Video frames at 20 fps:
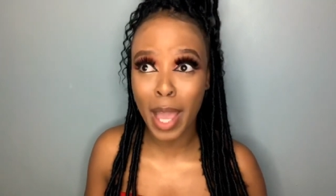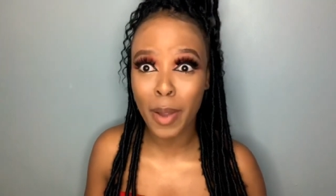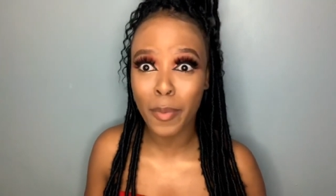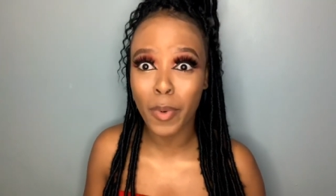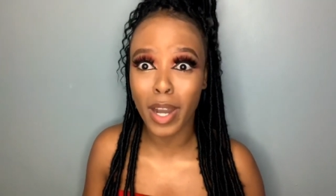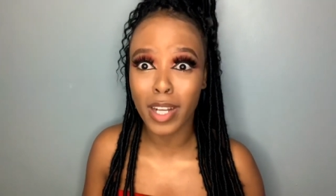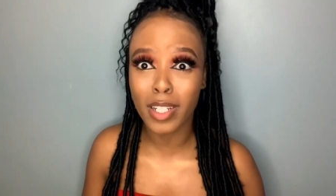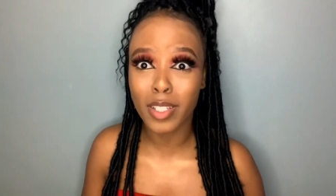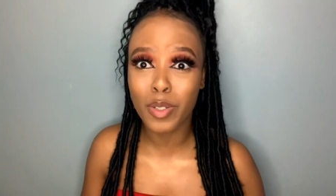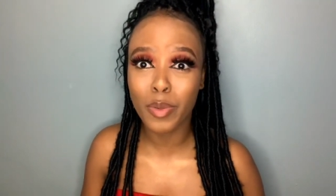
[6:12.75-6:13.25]
I
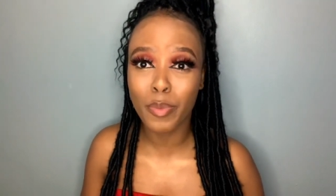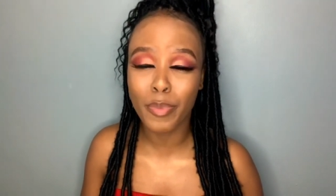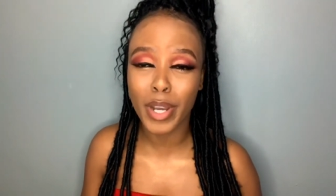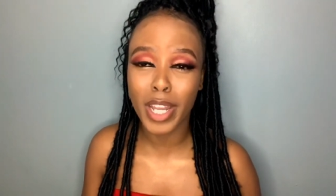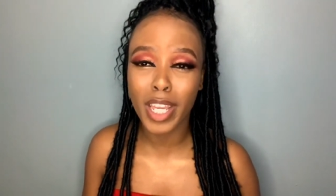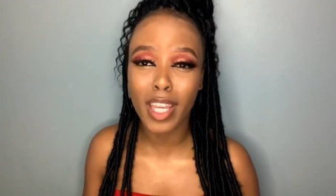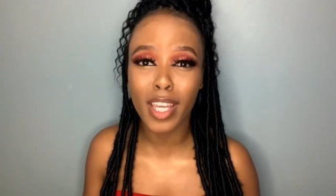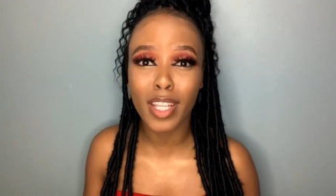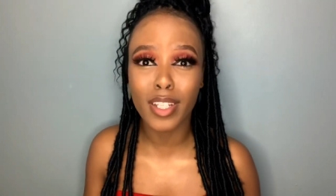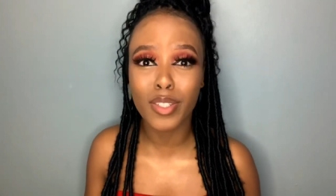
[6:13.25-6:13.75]
want to
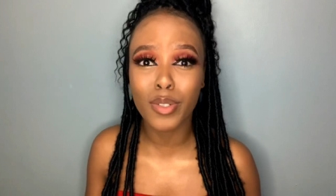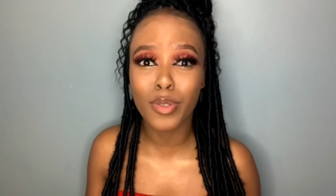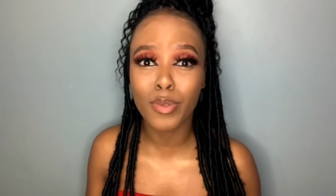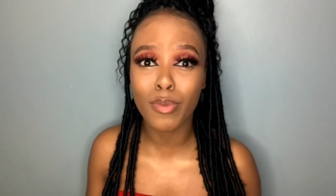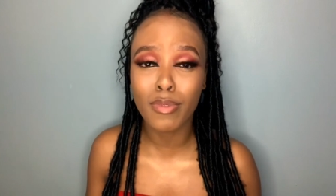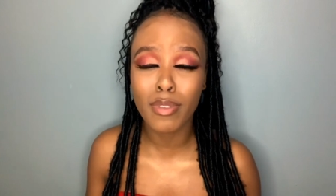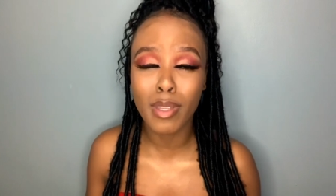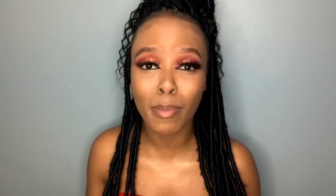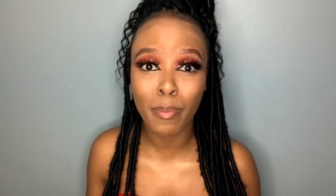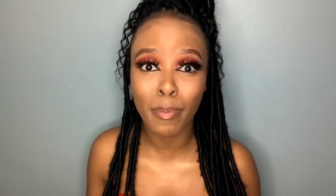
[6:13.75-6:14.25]
break
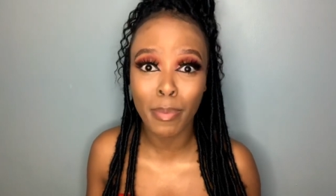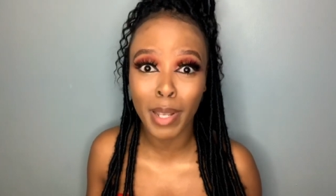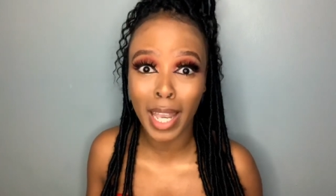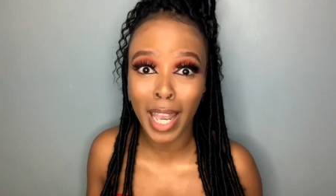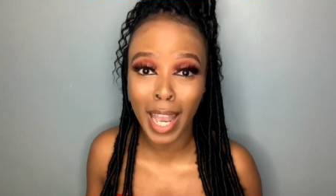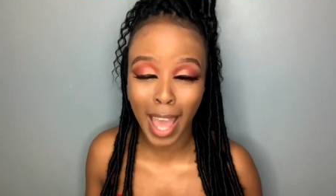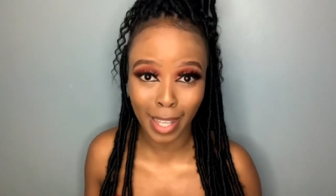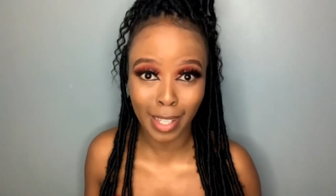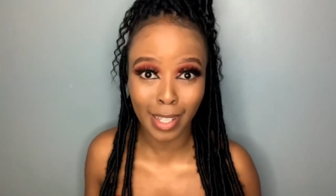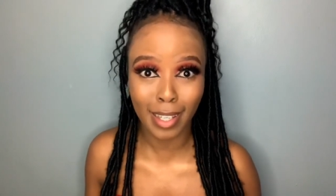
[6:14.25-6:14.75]
into the
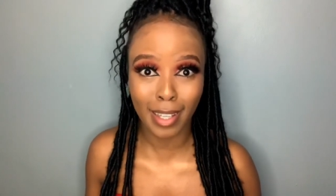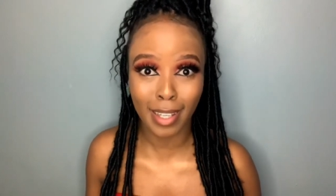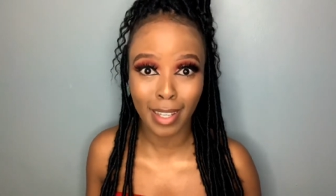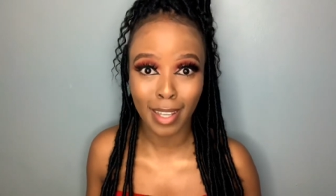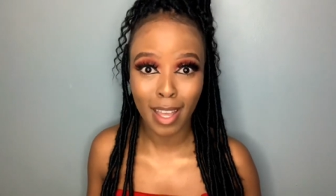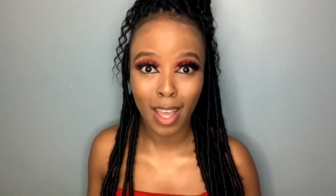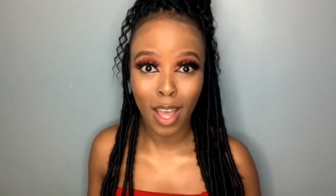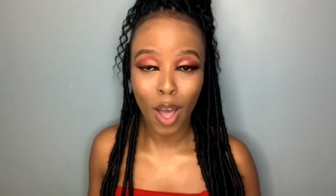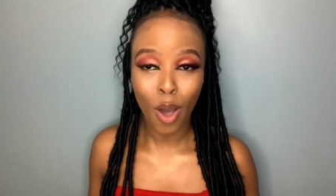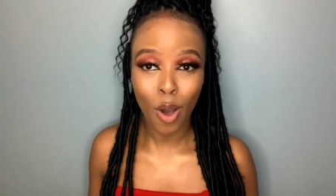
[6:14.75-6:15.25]

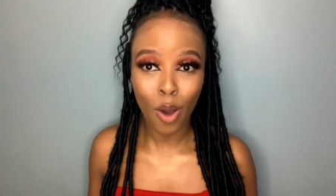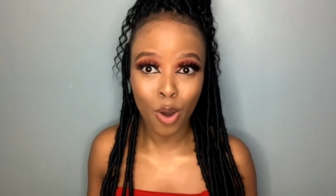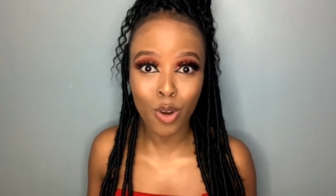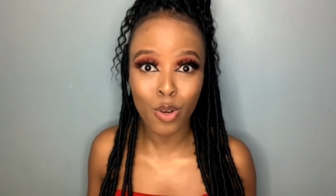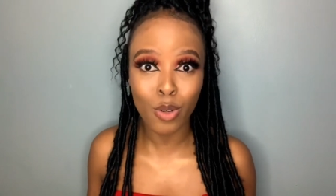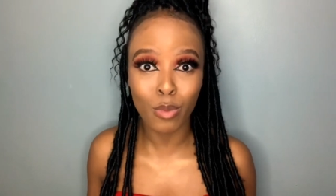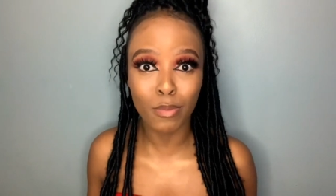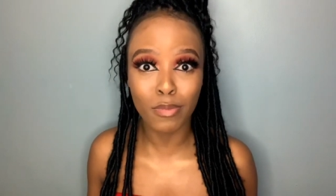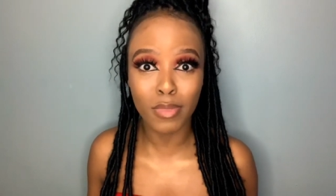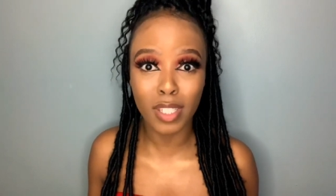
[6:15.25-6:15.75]
black
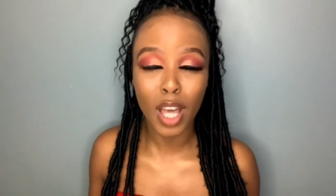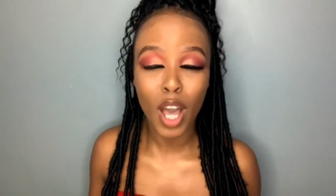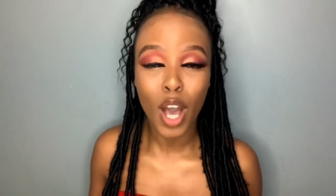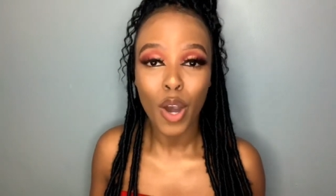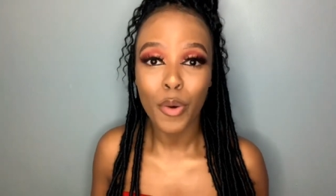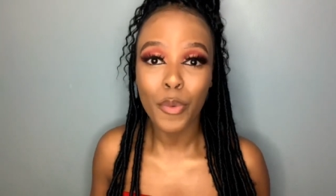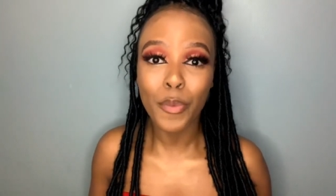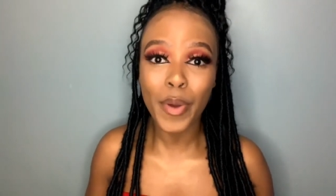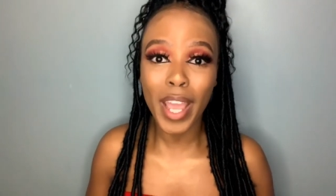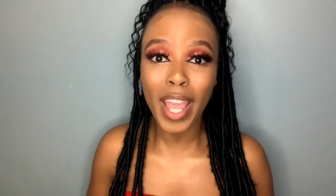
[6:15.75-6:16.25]
homes
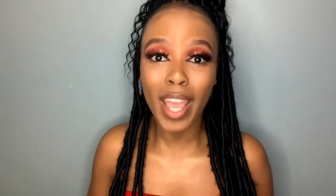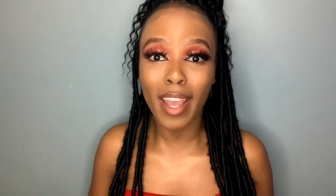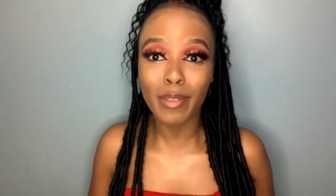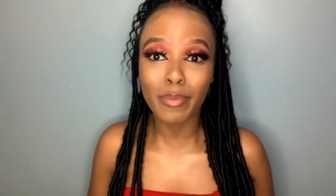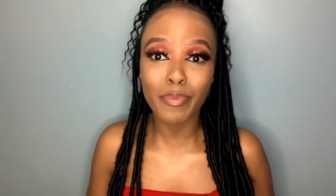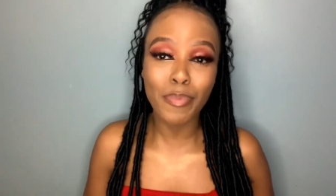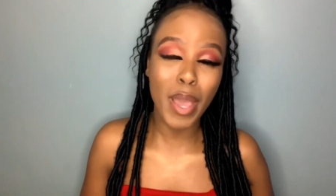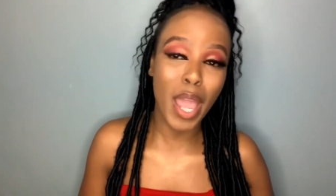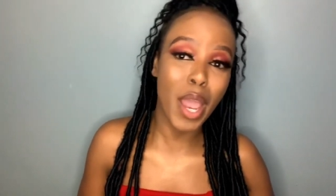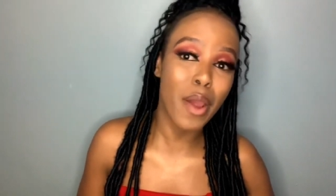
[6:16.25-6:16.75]

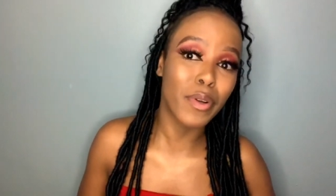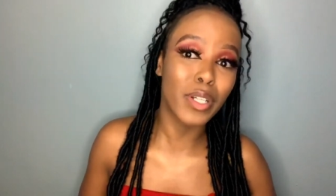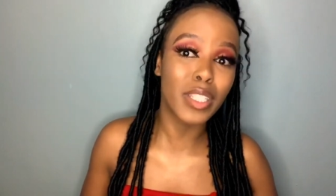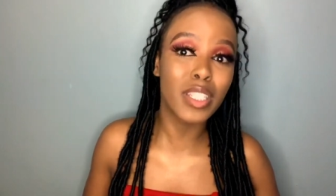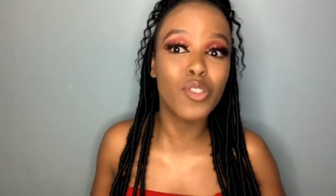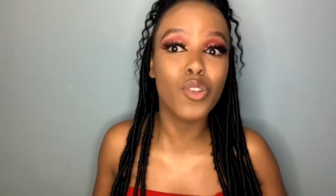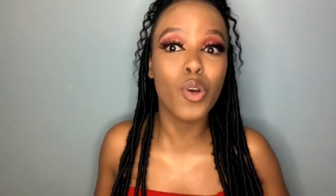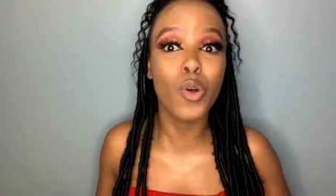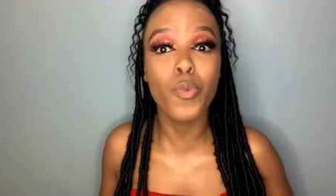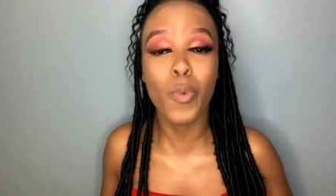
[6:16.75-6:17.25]
where
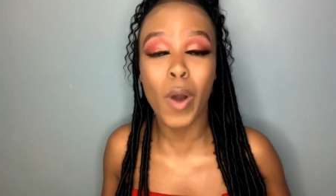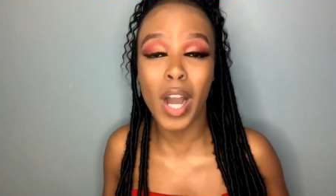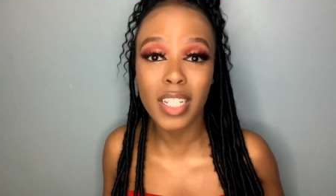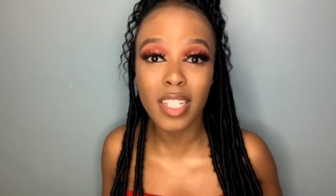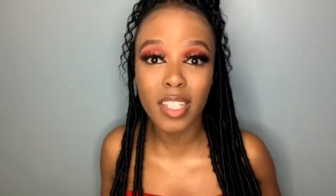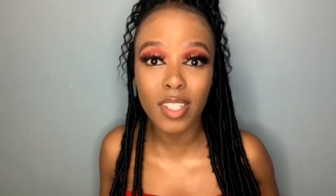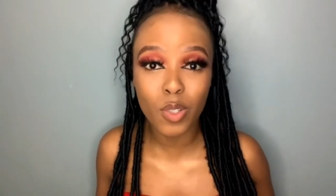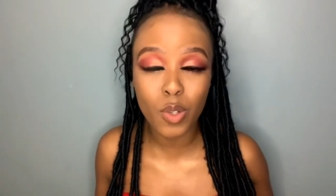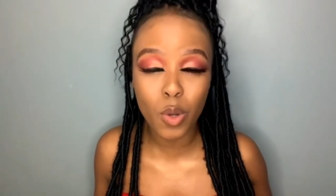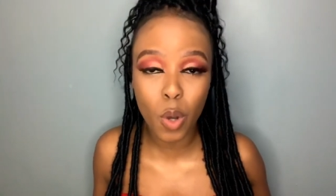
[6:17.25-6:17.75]
parents don't
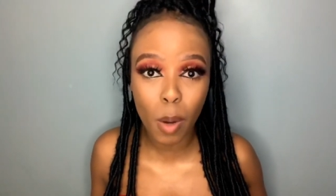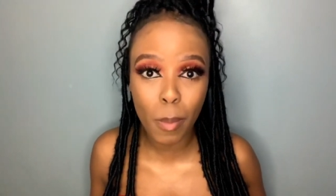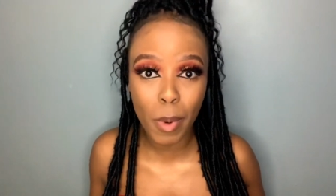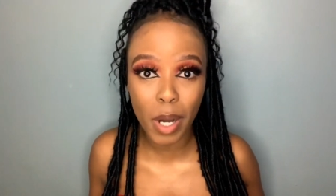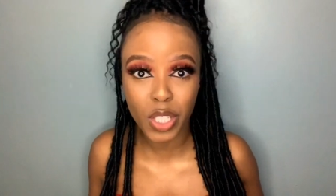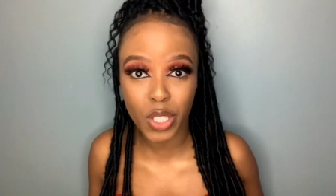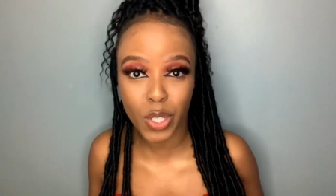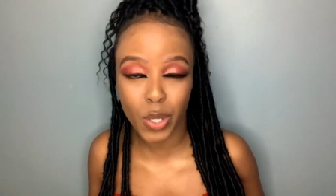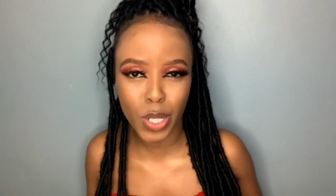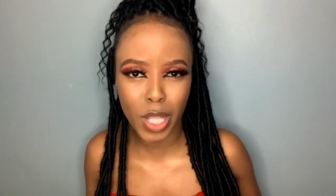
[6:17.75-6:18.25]
want us to talk
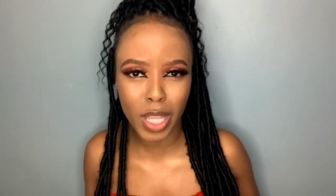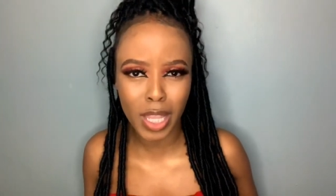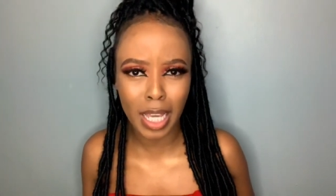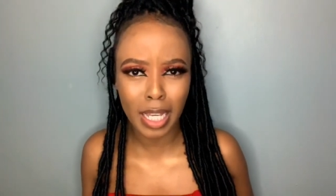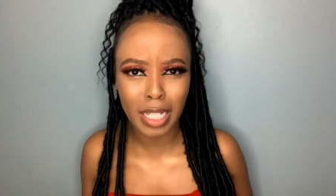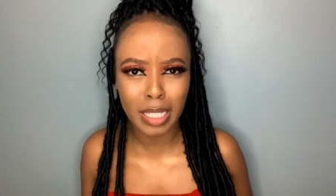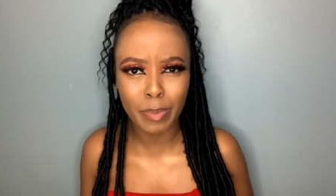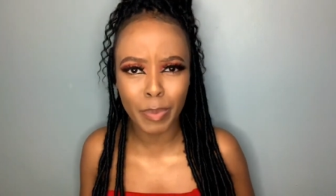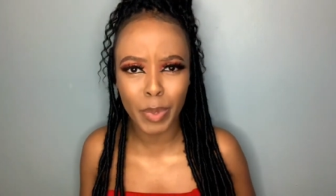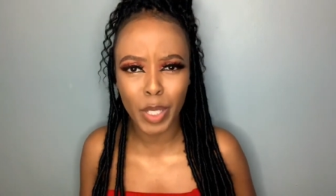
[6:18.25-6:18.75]
about certain
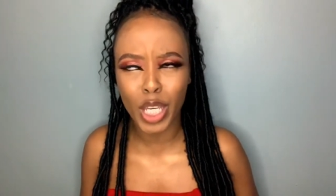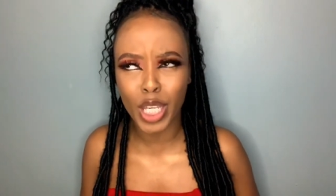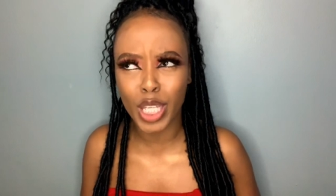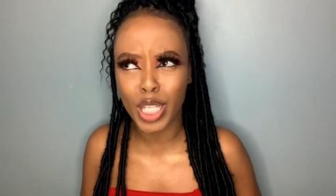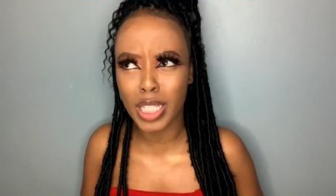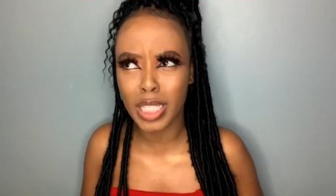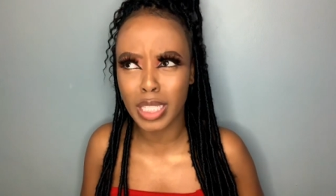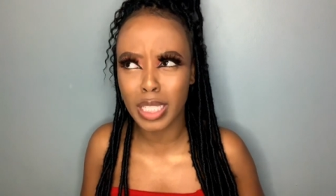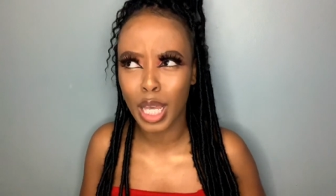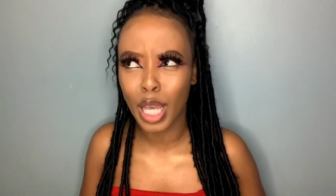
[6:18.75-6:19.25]
things
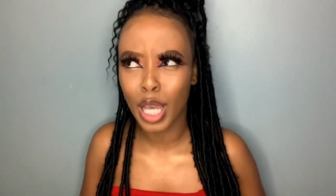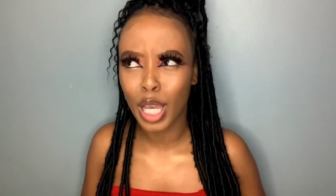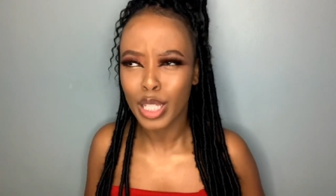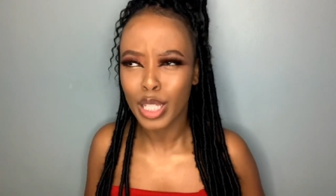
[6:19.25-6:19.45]
because